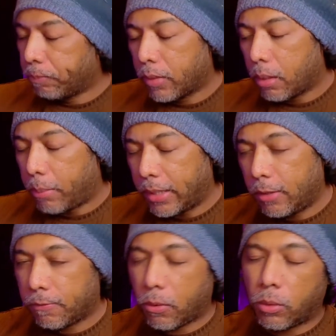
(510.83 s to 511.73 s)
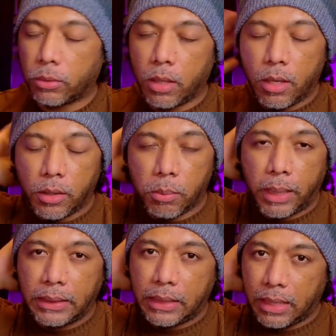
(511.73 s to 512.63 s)
by default, you
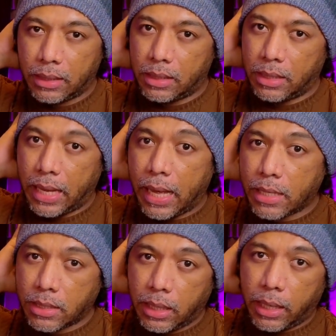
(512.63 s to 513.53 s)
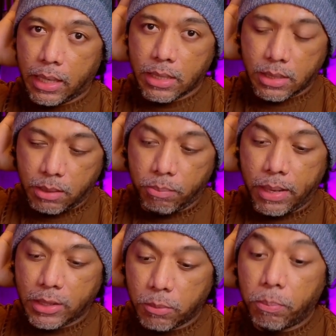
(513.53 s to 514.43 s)
might think that the XT is the
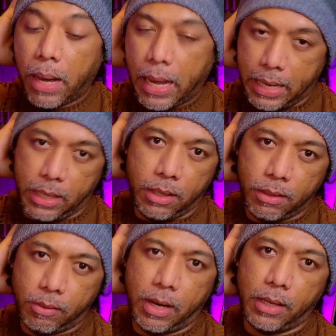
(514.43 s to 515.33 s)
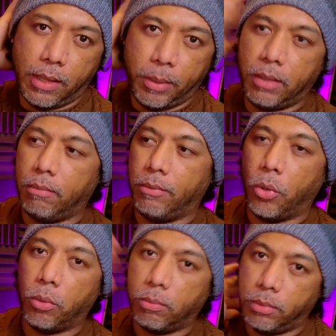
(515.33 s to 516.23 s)
best buy, right? I mean,
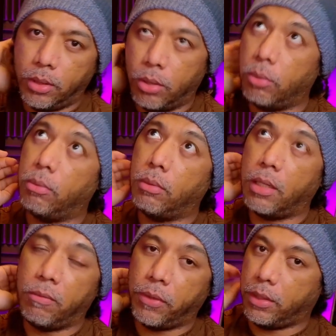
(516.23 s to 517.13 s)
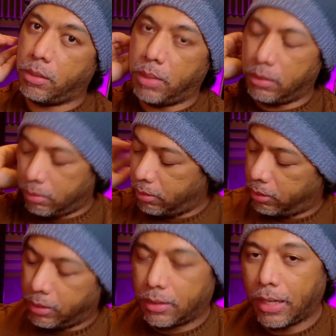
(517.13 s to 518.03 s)
no advertisement, you know,
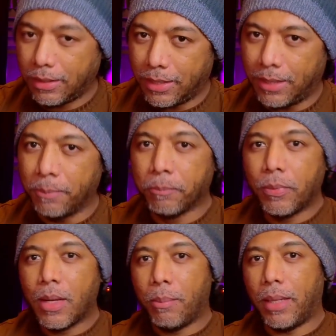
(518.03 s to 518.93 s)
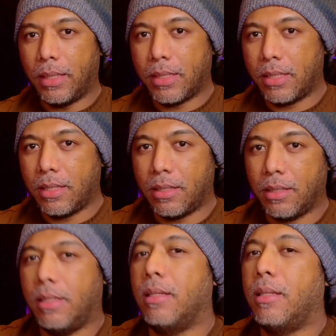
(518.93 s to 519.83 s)
intended, but it's
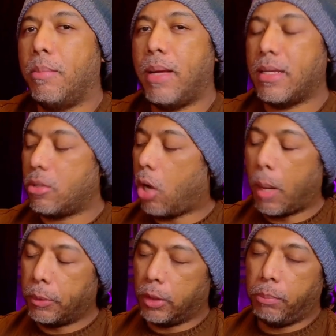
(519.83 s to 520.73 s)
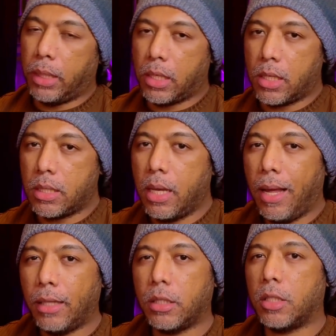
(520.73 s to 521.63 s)
the best option because
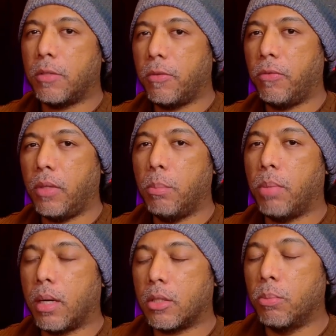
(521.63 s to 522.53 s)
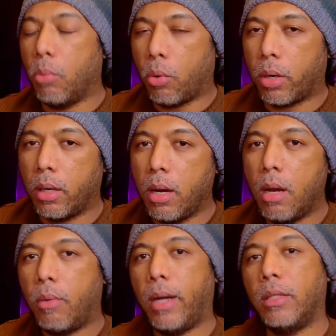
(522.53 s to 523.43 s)
it's just 50 bucks more,
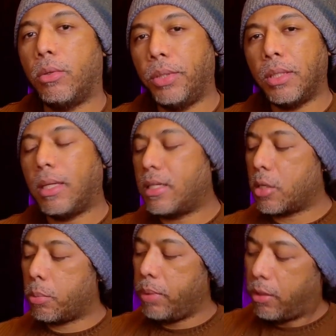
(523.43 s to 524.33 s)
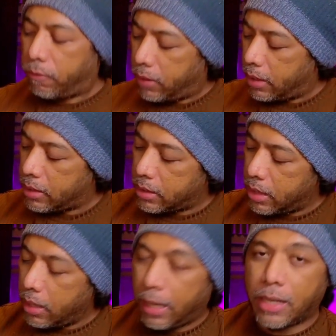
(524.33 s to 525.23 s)
right? The original SRP of this
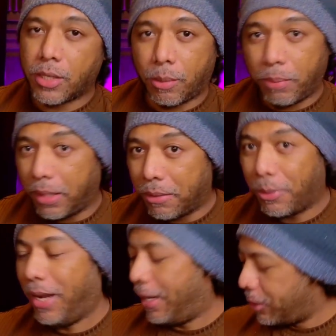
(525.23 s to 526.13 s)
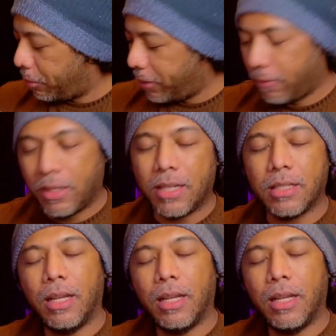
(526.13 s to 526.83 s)
right? SRP of this